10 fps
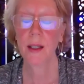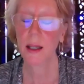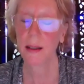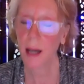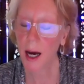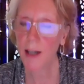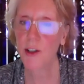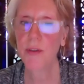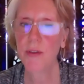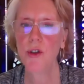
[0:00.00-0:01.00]
And the
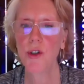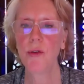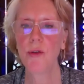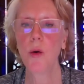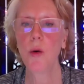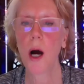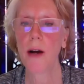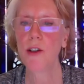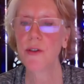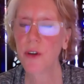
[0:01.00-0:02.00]
highest future
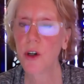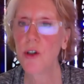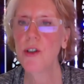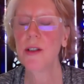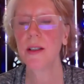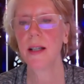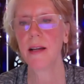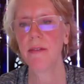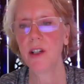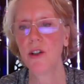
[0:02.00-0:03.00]
requires first a
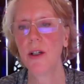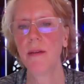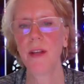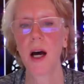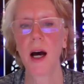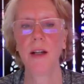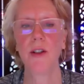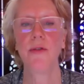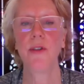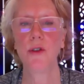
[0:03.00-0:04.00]
vision of the
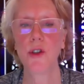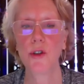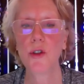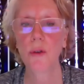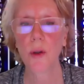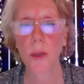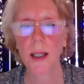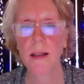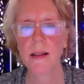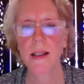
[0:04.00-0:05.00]
highest future so that we
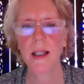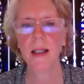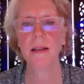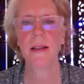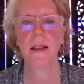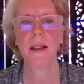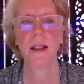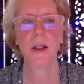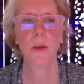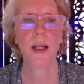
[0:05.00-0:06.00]
can see it,
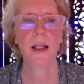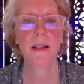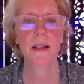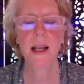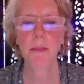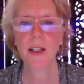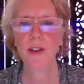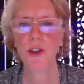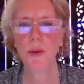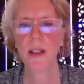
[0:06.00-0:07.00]
we can step
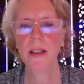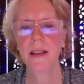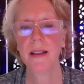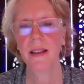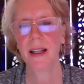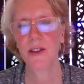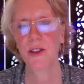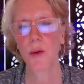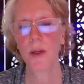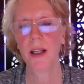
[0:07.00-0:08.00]
into it, and
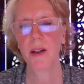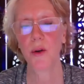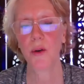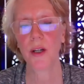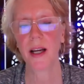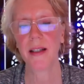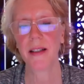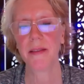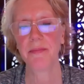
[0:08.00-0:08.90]
so we can create it.